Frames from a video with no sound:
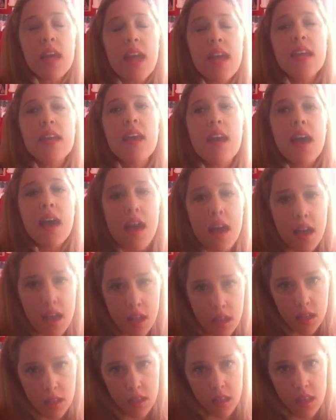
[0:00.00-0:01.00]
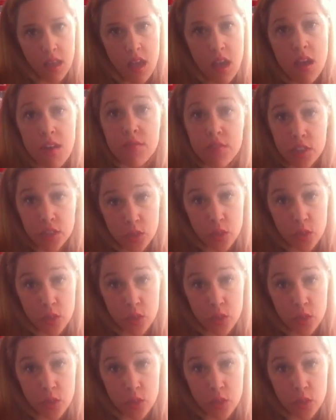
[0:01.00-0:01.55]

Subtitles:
like hell for